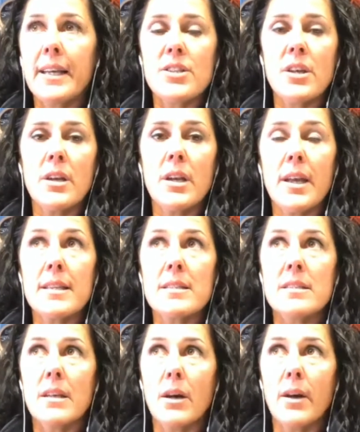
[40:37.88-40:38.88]

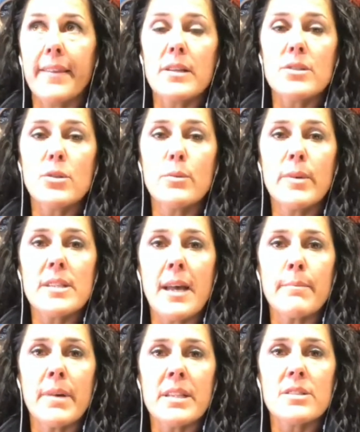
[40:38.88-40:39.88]
I think it's almost 8
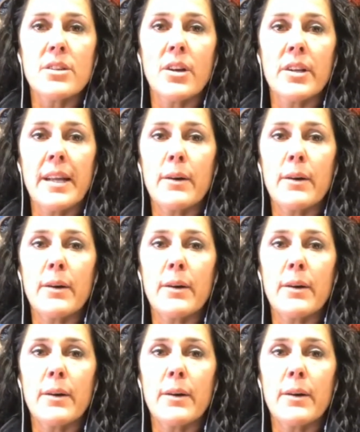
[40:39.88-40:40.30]
months ago now.